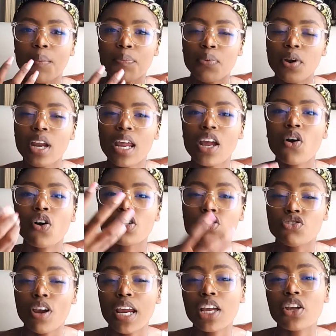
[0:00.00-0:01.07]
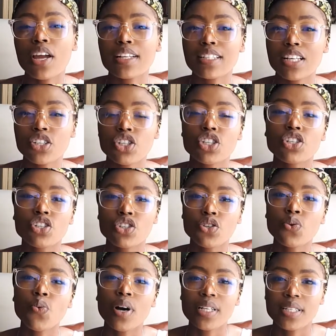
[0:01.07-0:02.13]
bringing or driving your attention
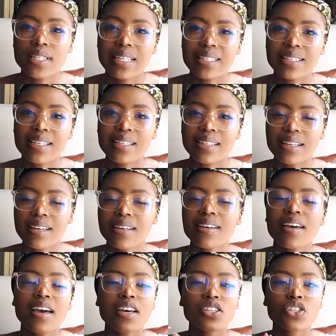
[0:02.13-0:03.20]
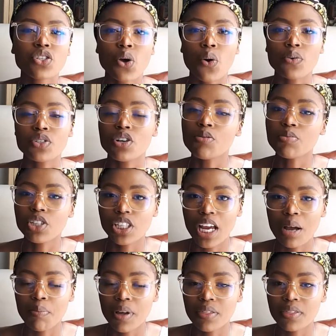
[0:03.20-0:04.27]
towards the ceiling. So don't be
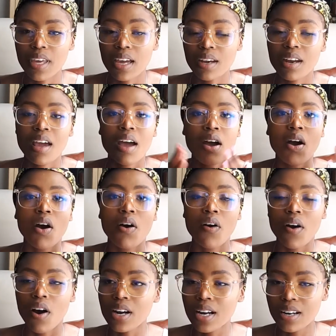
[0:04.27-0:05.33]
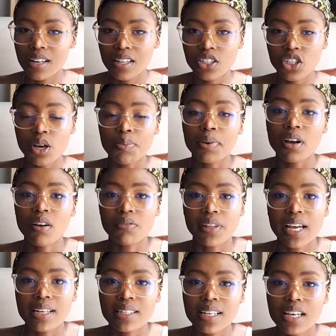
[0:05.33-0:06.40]
shy about that. On another topic of
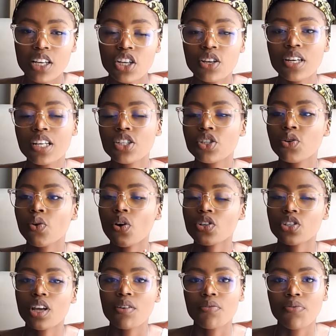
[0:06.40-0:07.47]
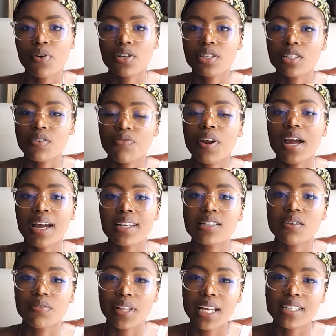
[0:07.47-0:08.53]
lighting, you need to also enforce different kinds
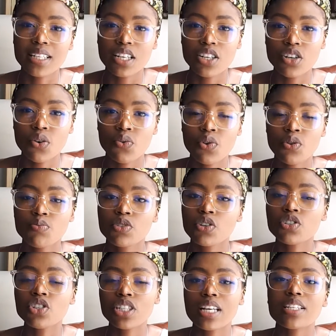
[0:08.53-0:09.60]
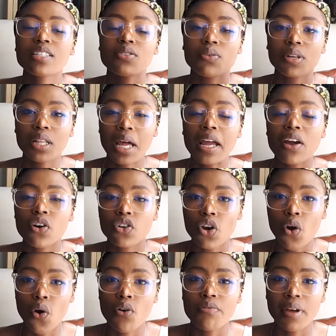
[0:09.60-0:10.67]
of lighting in your room. Don't just rely on
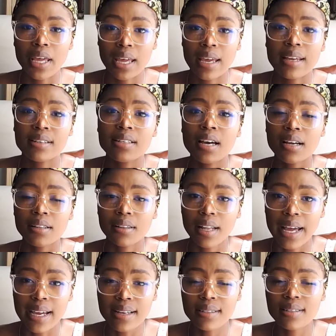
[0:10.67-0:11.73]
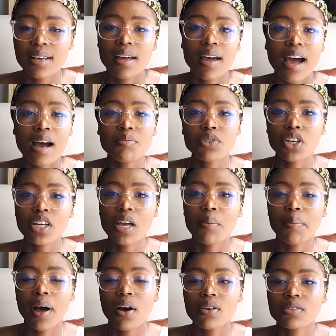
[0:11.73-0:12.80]
your overhead light. I'm talking
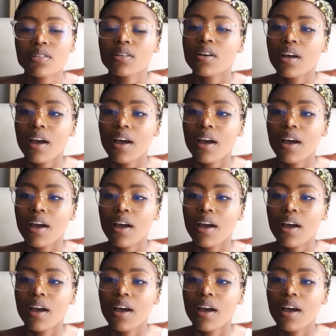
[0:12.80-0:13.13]
about